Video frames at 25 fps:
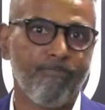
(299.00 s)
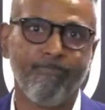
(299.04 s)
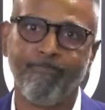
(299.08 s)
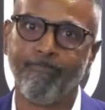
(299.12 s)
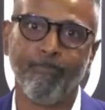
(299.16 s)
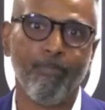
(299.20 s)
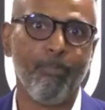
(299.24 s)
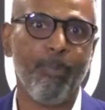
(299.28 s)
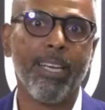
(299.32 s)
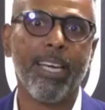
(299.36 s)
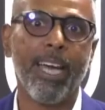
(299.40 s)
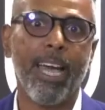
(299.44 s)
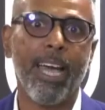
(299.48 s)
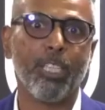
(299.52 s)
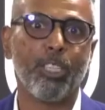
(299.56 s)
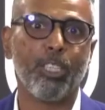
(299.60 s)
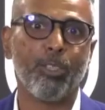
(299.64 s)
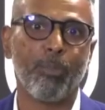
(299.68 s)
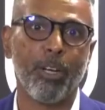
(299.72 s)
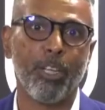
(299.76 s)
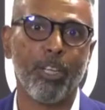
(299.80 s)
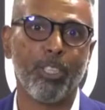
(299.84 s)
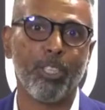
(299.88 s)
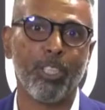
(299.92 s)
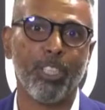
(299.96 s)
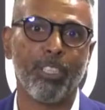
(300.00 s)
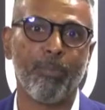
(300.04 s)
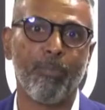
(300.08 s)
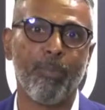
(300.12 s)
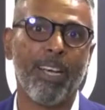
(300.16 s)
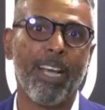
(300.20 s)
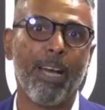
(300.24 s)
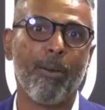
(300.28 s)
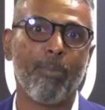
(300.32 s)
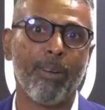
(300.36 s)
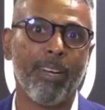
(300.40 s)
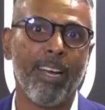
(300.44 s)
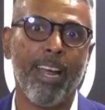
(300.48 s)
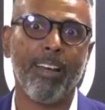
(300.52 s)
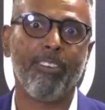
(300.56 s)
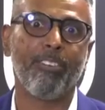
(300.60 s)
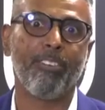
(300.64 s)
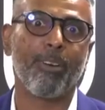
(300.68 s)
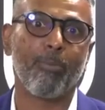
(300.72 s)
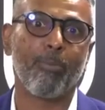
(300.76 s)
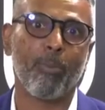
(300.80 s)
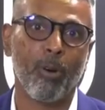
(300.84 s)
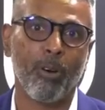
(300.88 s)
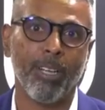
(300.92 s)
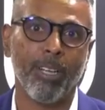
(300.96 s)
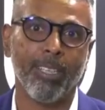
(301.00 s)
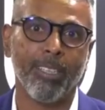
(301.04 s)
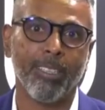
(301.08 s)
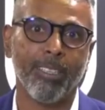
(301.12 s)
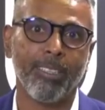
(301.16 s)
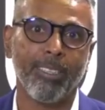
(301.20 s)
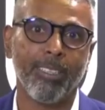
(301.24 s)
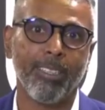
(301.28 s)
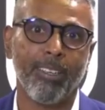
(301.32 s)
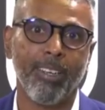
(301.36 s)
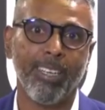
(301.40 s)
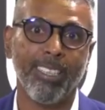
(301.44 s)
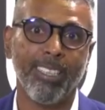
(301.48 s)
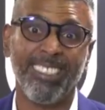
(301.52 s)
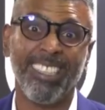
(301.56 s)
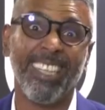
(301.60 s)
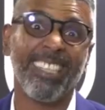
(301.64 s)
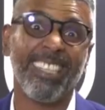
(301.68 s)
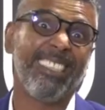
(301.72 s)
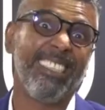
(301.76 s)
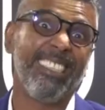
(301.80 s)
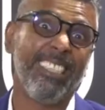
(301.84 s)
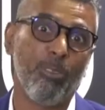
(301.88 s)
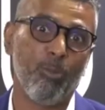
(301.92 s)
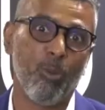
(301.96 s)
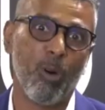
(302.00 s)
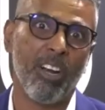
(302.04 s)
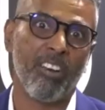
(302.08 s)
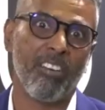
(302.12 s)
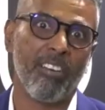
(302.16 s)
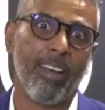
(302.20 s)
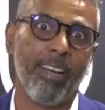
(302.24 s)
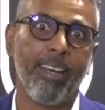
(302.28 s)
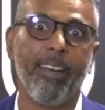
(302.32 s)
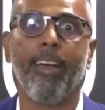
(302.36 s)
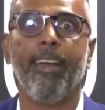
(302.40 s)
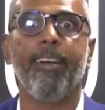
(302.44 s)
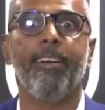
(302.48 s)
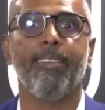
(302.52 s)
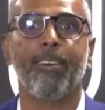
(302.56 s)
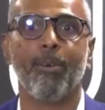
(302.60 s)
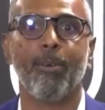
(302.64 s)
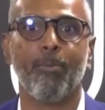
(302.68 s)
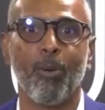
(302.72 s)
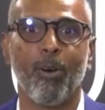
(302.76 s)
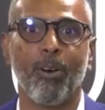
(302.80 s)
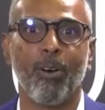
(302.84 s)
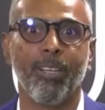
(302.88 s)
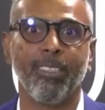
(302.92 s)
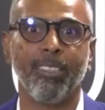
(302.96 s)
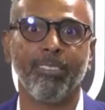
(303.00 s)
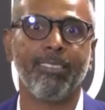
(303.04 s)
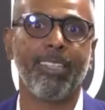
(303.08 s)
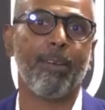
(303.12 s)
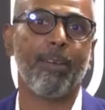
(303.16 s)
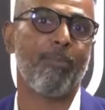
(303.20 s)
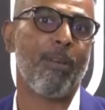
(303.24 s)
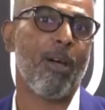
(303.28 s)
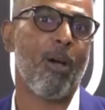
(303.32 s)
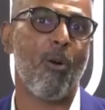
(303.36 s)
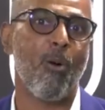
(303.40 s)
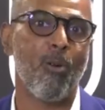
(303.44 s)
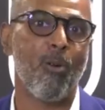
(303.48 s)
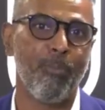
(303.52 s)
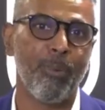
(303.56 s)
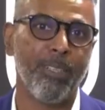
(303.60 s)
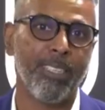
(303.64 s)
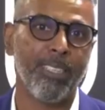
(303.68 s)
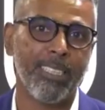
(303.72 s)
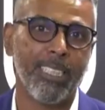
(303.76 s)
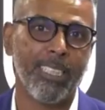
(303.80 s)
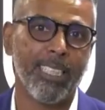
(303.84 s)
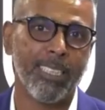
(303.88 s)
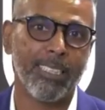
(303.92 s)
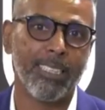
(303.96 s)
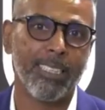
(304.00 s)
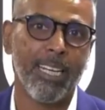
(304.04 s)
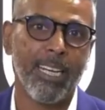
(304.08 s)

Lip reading: bigger aspirations, become an entrepreneur. Right? Sexy word, right? Entrepreneur. Start my own business,